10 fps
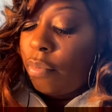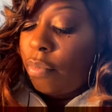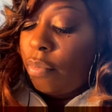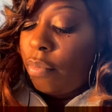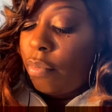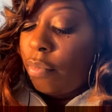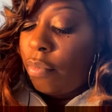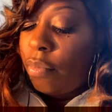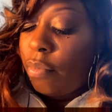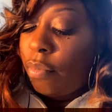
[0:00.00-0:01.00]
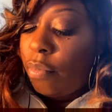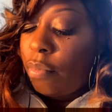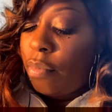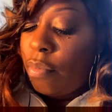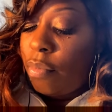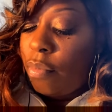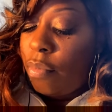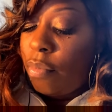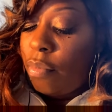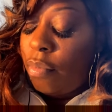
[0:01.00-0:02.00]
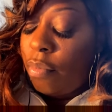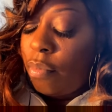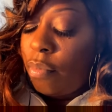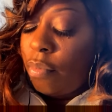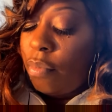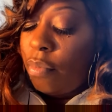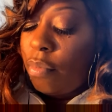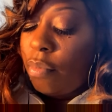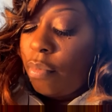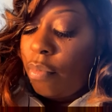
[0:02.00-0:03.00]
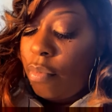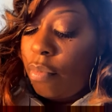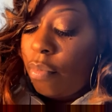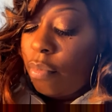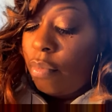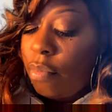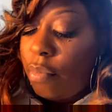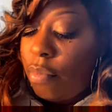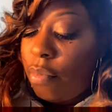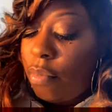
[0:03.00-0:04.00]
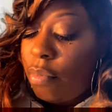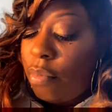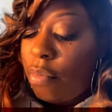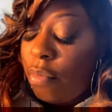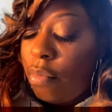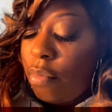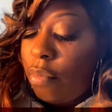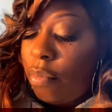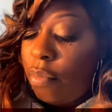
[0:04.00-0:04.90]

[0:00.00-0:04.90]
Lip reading: (not speaking)